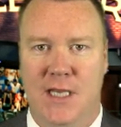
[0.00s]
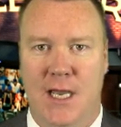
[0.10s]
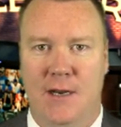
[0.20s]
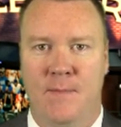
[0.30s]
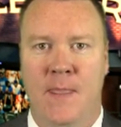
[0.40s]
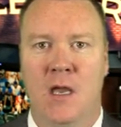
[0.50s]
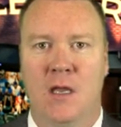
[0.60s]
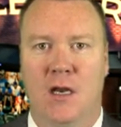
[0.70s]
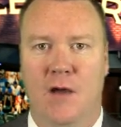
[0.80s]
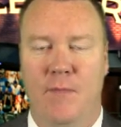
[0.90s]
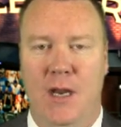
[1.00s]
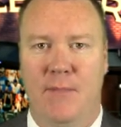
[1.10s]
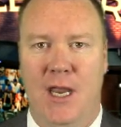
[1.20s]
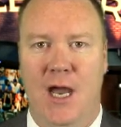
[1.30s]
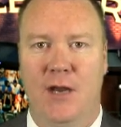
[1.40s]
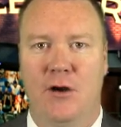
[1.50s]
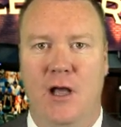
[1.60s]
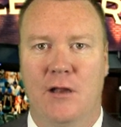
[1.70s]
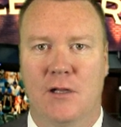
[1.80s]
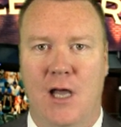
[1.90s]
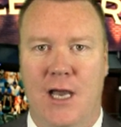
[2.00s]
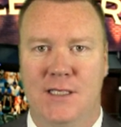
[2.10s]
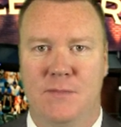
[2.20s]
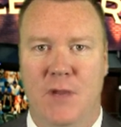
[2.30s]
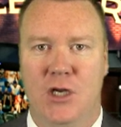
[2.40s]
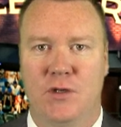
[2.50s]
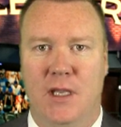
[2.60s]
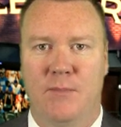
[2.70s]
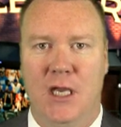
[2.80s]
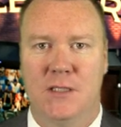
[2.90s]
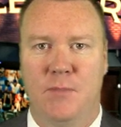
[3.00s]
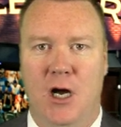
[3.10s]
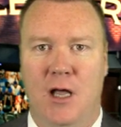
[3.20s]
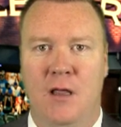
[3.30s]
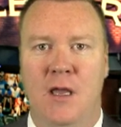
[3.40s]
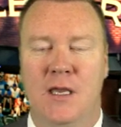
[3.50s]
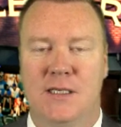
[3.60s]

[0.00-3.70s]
And I've made my $100 clients in Major League Baseball